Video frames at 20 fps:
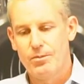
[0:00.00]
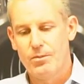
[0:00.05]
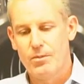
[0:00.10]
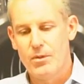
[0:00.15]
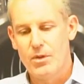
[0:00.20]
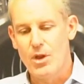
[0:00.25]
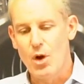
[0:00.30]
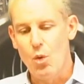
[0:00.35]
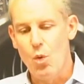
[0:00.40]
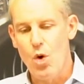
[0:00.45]

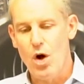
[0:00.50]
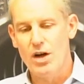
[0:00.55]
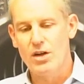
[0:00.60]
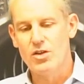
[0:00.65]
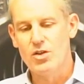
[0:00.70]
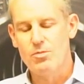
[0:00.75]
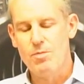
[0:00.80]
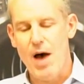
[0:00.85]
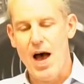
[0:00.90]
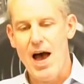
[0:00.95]
the one
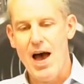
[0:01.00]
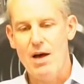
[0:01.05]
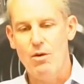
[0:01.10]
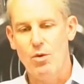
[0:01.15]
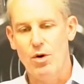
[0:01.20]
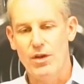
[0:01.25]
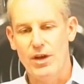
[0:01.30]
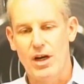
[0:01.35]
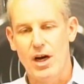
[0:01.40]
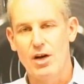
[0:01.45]
spot
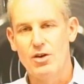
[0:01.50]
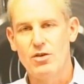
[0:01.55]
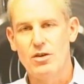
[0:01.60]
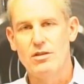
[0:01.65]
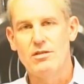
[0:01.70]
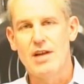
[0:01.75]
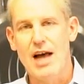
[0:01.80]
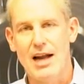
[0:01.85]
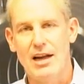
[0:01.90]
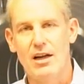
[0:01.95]
where the country
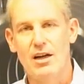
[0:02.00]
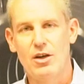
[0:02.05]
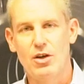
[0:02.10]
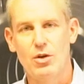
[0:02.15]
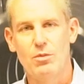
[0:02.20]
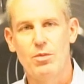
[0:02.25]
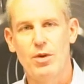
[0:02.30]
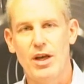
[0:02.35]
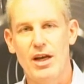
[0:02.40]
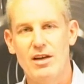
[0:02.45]
is not in a
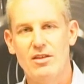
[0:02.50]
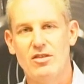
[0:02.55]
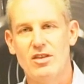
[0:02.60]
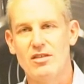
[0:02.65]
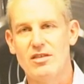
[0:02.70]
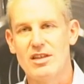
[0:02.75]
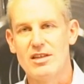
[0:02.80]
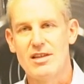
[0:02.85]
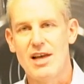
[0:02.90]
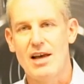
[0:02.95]
good place is
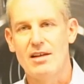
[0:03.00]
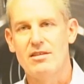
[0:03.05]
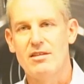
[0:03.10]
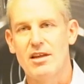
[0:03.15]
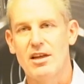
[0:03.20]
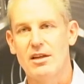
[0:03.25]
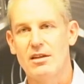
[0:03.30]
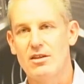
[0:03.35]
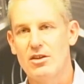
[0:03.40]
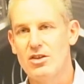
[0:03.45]
in
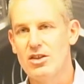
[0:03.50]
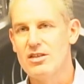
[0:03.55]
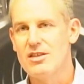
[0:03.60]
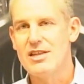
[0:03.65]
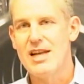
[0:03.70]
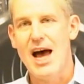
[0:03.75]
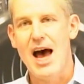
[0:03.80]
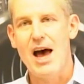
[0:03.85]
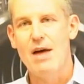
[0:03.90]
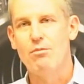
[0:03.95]
testing. They're just
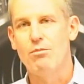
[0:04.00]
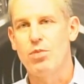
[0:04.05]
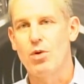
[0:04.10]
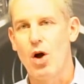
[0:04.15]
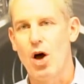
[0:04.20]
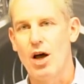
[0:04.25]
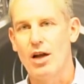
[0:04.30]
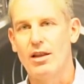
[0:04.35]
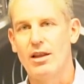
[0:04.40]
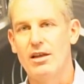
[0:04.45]
not
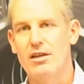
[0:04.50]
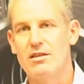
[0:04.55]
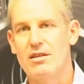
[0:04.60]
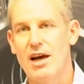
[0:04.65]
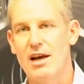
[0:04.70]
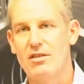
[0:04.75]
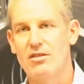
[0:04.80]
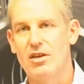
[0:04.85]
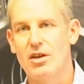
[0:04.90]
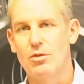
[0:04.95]
broadly
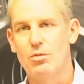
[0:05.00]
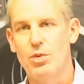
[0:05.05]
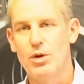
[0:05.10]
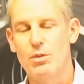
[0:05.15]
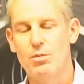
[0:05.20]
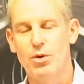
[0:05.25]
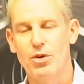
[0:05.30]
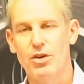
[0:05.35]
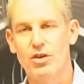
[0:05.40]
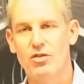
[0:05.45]
testing
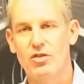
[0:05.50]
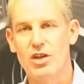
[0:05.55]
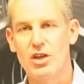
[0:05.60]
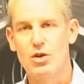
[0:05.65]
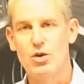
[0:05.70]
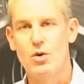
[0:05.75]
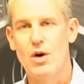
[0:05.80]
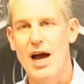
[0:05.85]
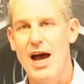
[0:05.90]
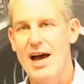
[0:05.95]
people to see
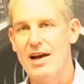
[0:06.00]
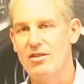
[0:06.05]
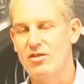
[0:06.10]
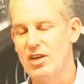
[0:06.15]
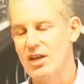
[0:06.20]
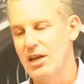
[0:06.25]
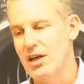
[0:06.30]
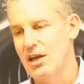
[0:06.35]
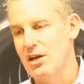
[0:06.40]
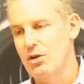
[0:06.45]
who has
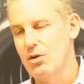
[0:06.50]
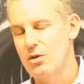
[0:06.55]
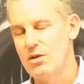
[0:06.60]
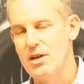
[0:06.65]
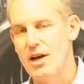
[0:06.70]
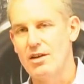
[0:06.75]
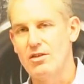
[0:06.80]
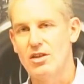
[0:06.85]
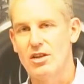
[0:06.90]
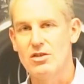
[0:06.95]
it and who
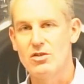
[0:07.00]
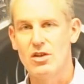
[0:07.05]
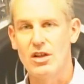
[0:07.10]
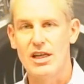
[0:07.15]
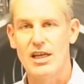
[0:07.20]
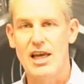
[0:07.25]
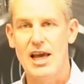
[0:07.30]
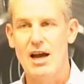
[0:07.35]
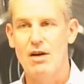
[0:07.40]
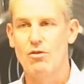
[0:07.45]
doesn't. So they
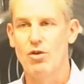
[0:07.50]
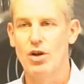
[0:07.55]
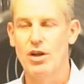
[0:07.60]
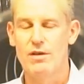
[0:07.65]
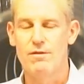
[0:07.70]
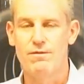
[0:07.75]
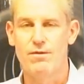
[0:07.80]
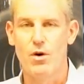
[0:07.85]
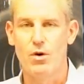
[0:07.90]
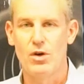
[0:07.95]
can't really
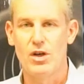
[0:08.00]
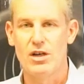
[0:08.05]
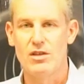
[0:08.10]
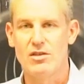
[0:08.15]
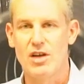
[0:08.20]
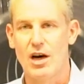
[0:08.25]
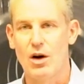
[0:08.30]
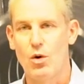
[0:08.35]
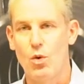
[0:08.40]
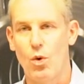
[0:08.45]
focus
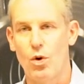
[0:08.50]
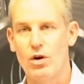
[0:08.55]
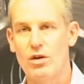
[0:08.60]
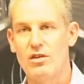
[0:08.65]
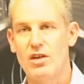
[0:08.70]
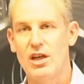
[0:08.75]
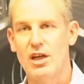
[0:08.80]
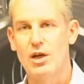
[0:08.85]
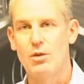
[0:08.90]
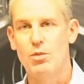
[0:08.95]
on
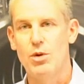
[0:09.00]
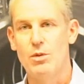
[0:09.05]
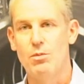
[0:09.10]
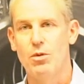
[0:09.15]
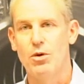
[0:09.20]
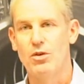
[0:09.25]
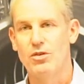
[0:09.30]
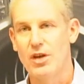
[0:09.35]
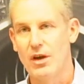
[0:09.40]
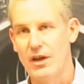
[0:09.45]
quarantining
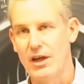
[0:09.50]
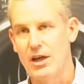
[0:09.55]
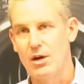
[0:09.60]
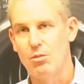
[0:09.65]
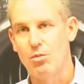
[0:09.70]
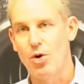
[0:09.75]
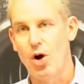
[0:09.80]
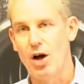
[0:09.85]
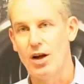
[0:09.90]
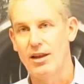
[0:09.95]
people until they can
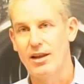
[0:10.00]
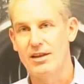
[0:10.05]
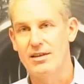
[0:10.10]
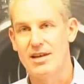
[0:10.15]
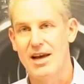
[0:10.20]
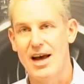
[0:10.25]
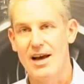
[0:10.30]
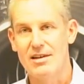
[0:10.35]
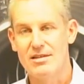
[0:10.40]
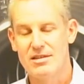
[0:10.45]
broadly
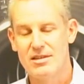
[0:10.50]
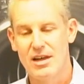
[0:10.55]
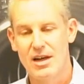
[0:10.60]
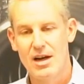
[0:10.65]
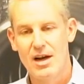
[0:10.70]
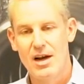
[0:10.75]
test.